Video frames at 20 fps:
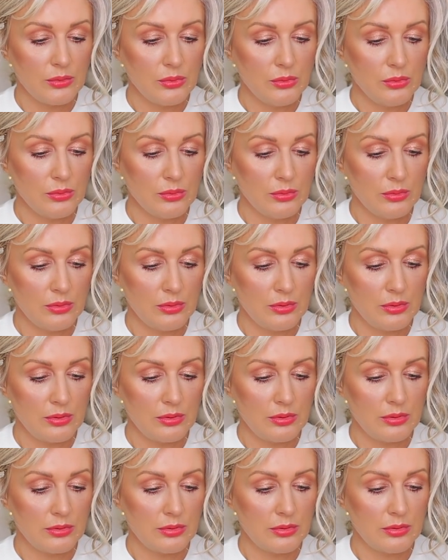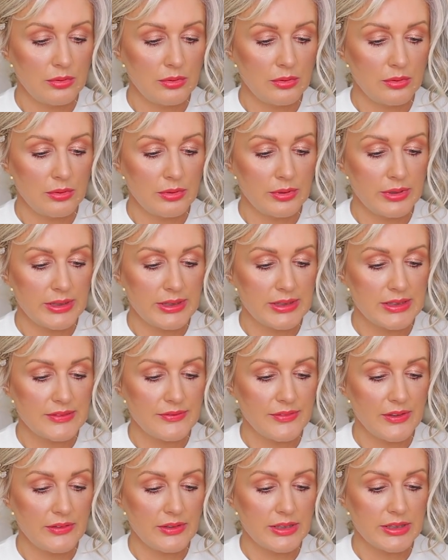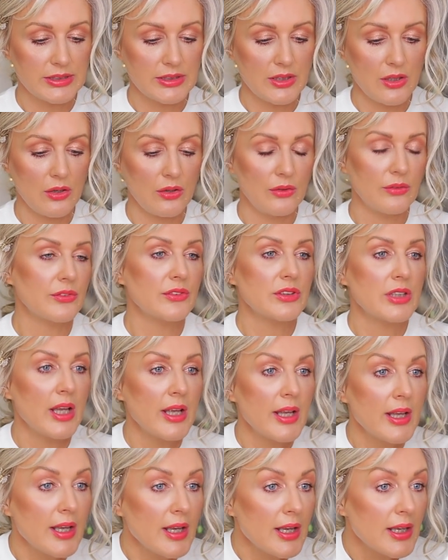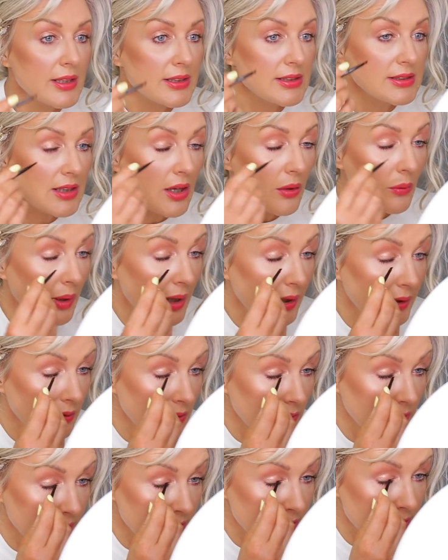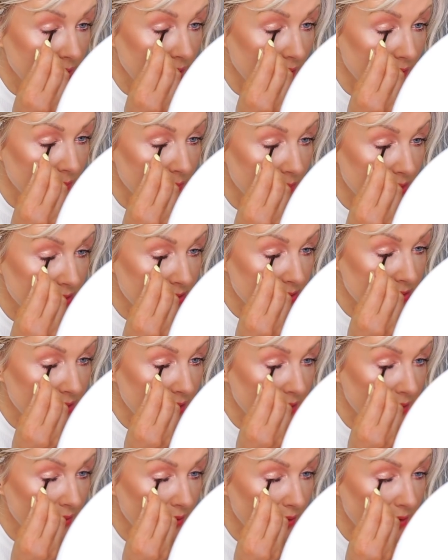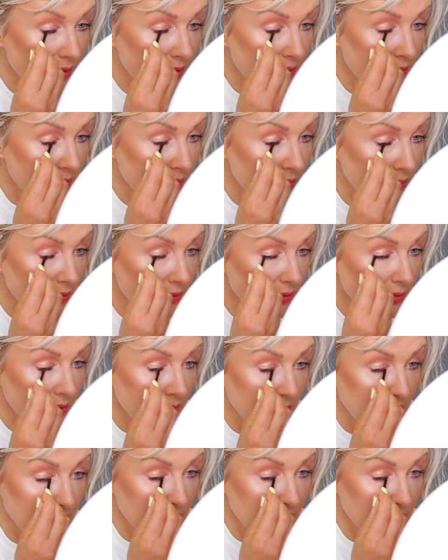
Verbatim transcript: oh, it's very soft. So I already have mascara on.